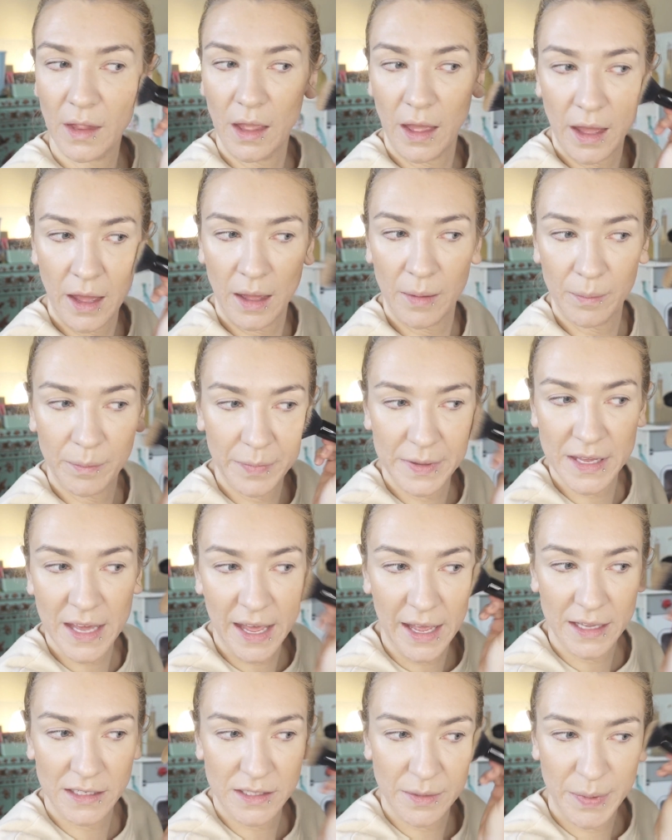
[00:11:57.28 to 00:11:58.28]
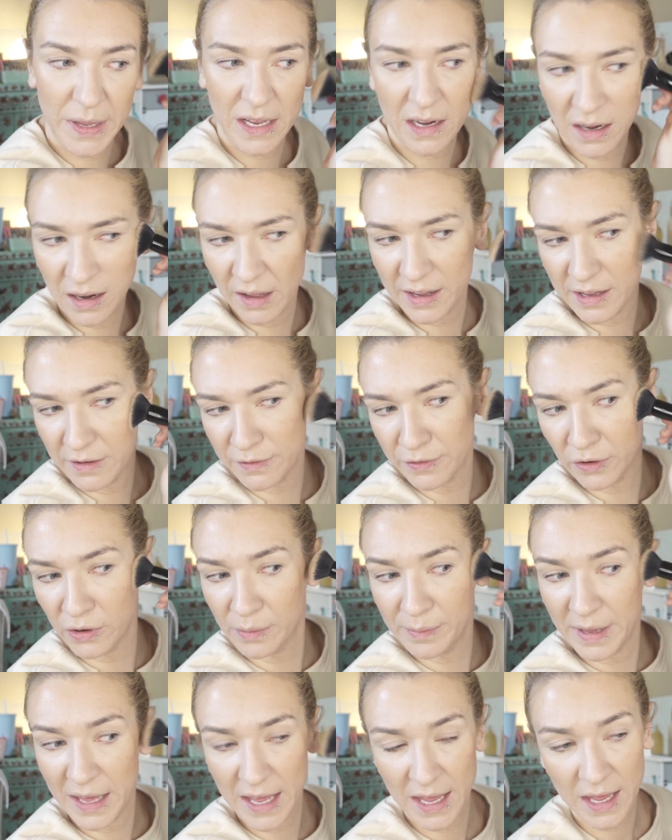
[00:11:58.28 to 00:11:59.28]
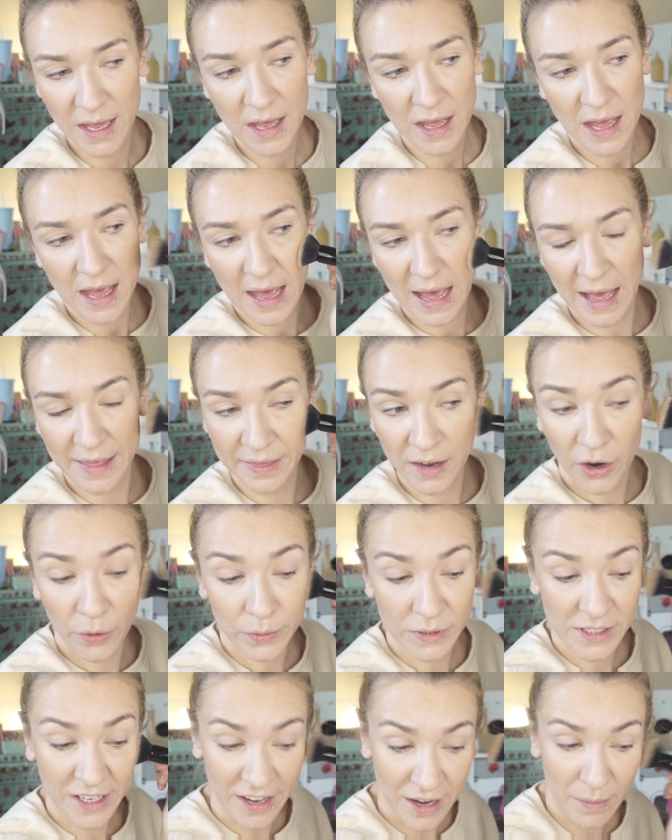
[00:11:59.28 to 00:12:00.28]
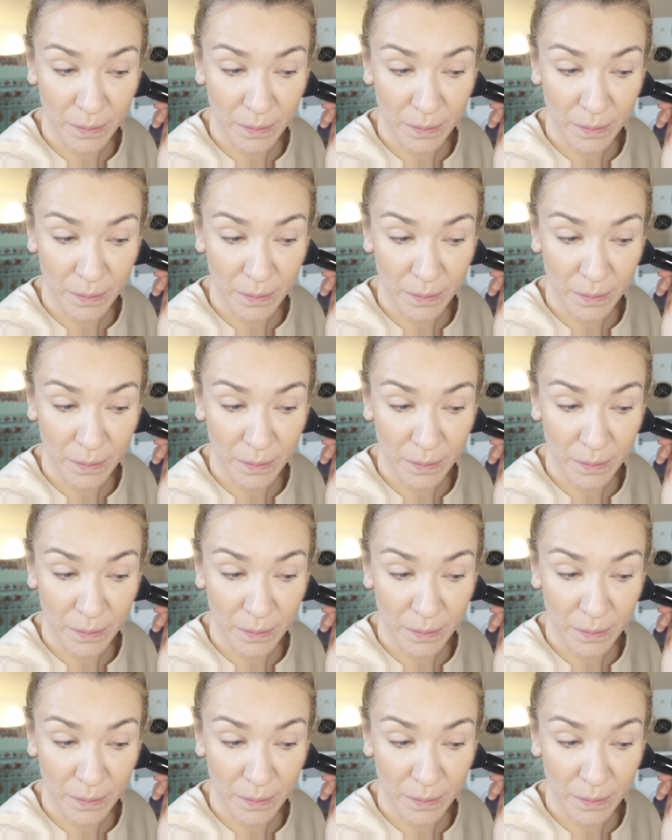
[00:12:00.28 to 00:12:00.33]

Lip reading: But yeah, it's a bit light for me. And then I was gonna